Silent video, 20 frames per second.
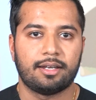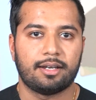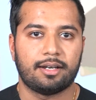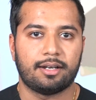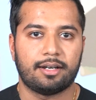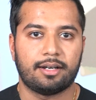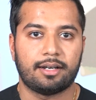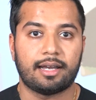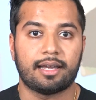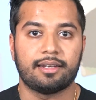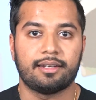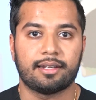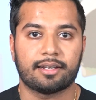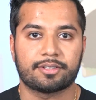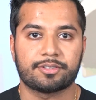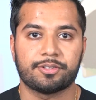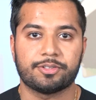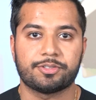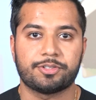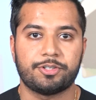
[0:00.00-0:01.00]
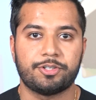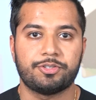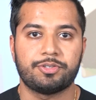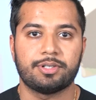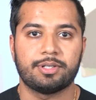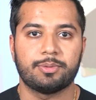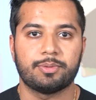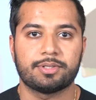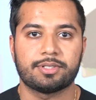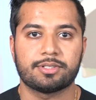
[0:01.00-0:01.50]
adnexal
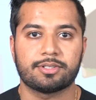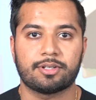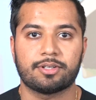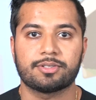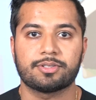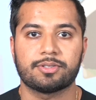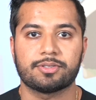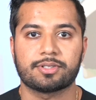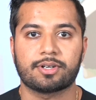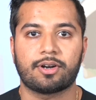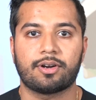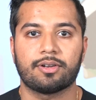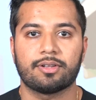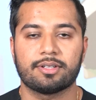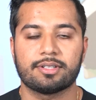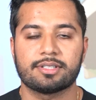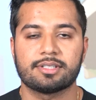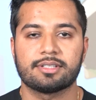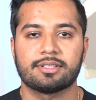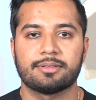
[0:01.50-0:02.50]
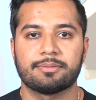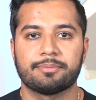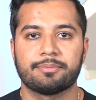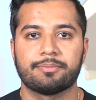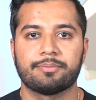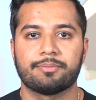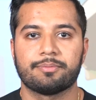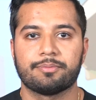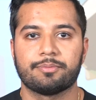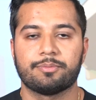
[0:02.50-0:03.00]
surgery, which is also scarless,
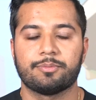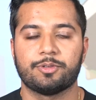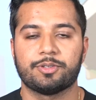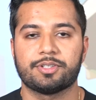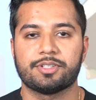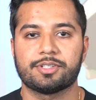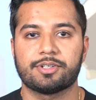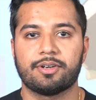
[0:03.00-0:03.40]
which is